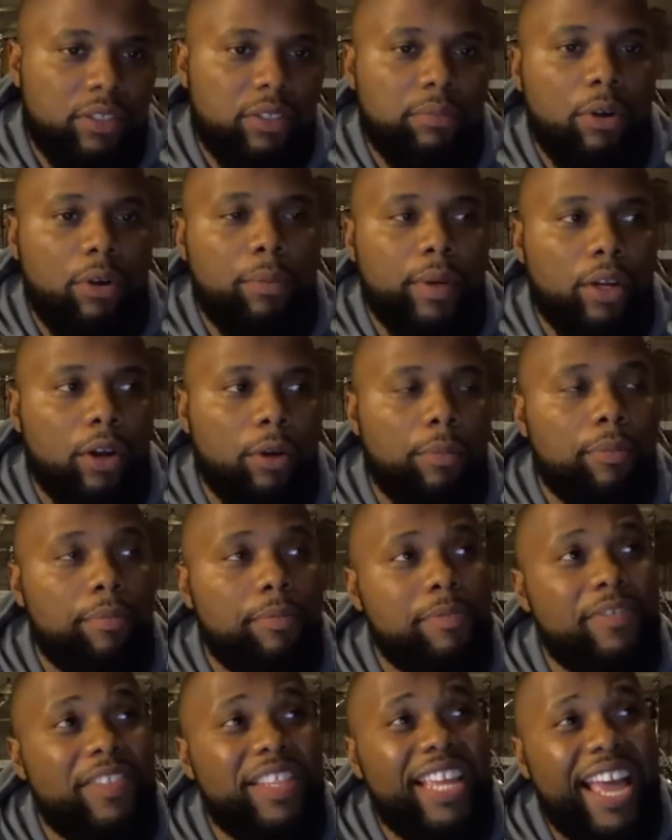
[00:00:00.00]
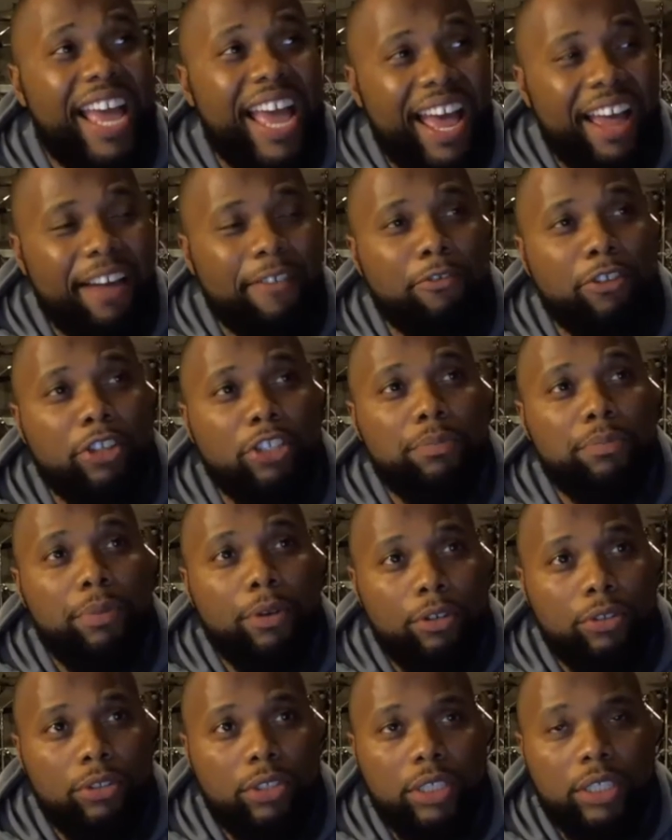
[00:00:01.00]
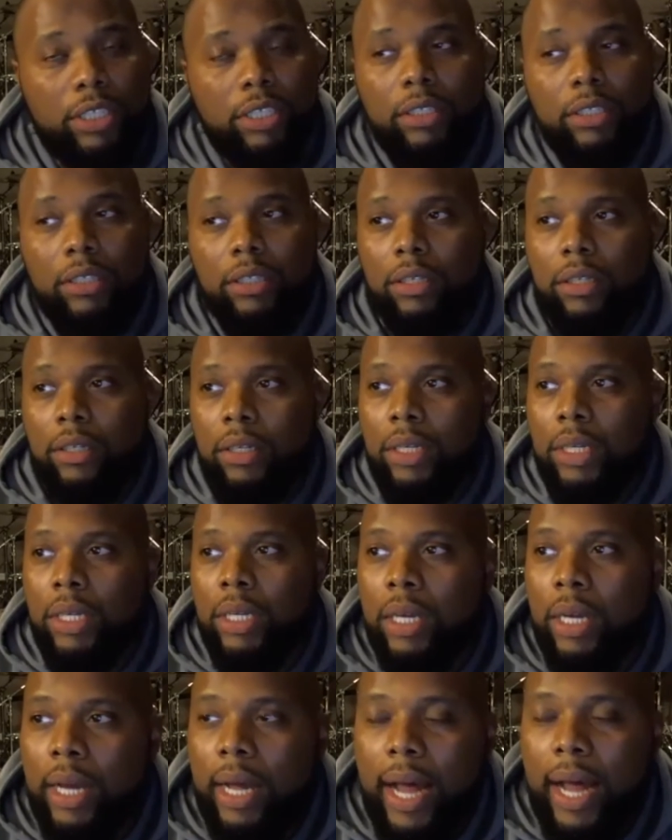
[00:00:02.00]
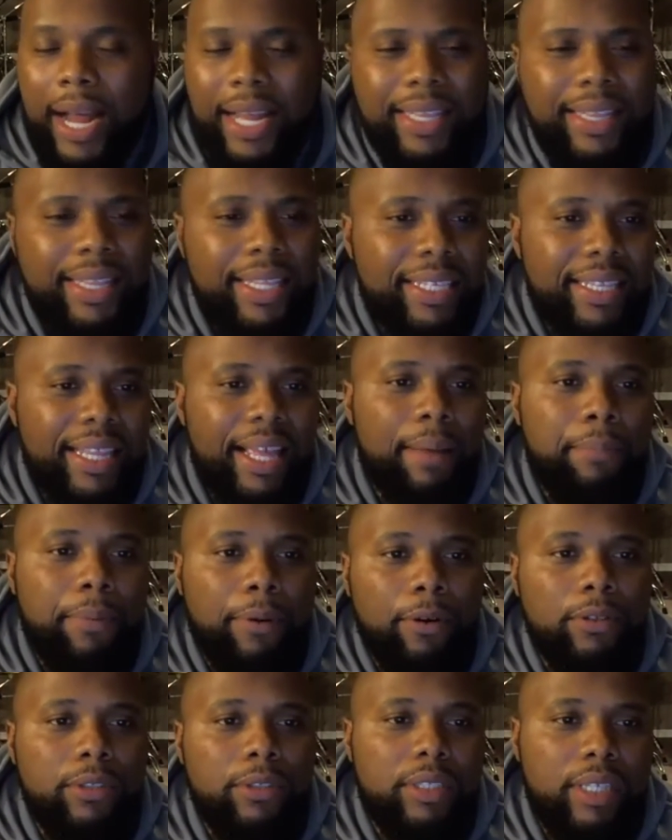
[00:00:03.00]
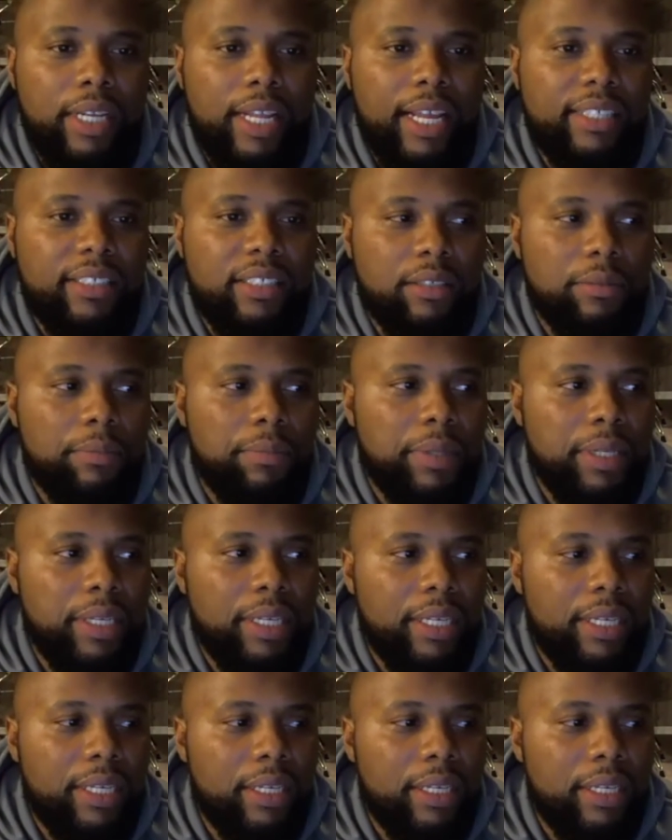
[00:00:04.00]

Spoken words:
But for the average person, I think that person has to be